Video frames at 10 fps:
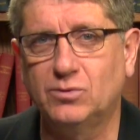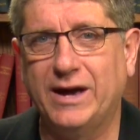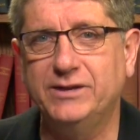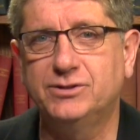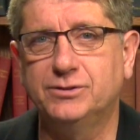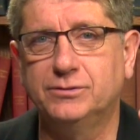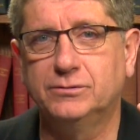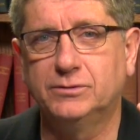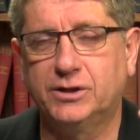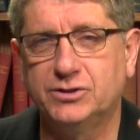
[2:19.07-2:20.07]
right,
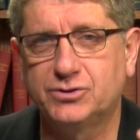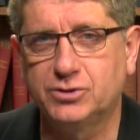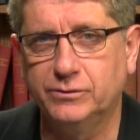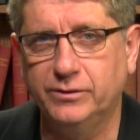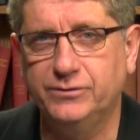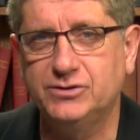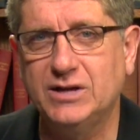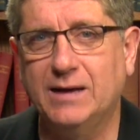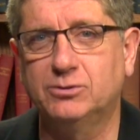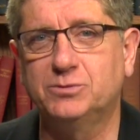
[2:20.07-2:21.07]
the conservative
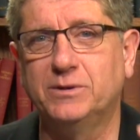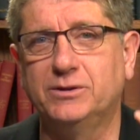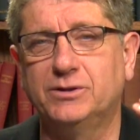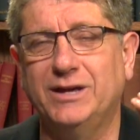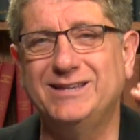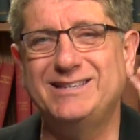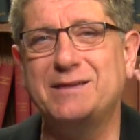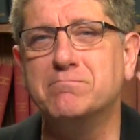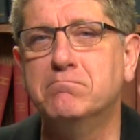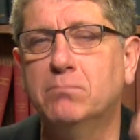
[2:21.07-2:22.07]
establishment is a
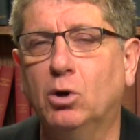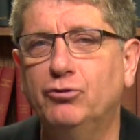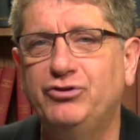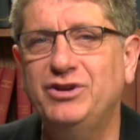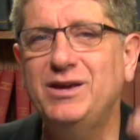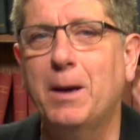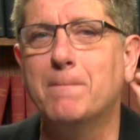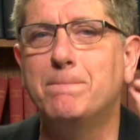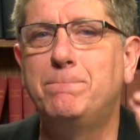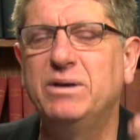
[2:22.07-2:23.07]

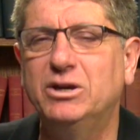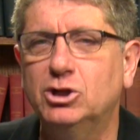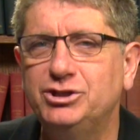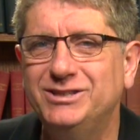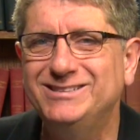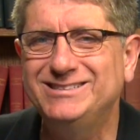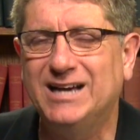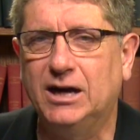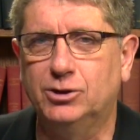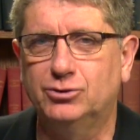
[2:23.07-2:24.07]
multi-billion
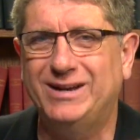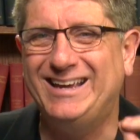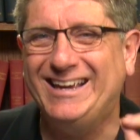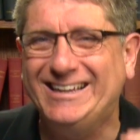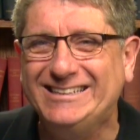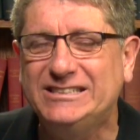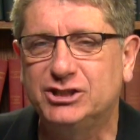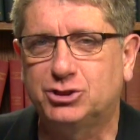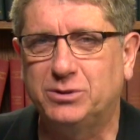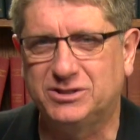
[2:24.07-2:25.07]
dollar
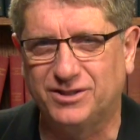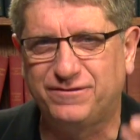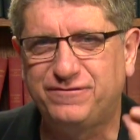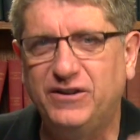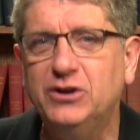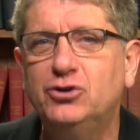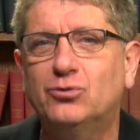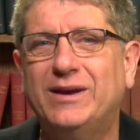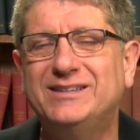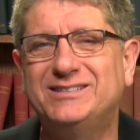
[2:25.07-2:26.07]
industry. It's a
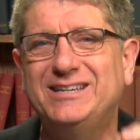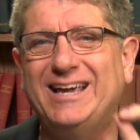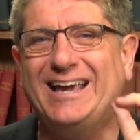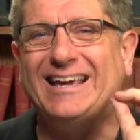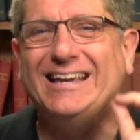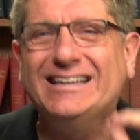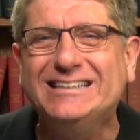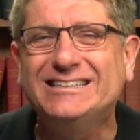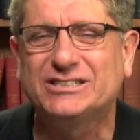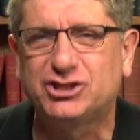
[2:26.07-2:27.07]
fundraising
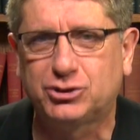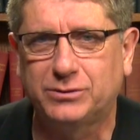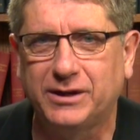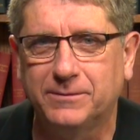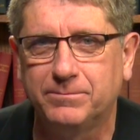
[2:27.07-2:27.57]
industry.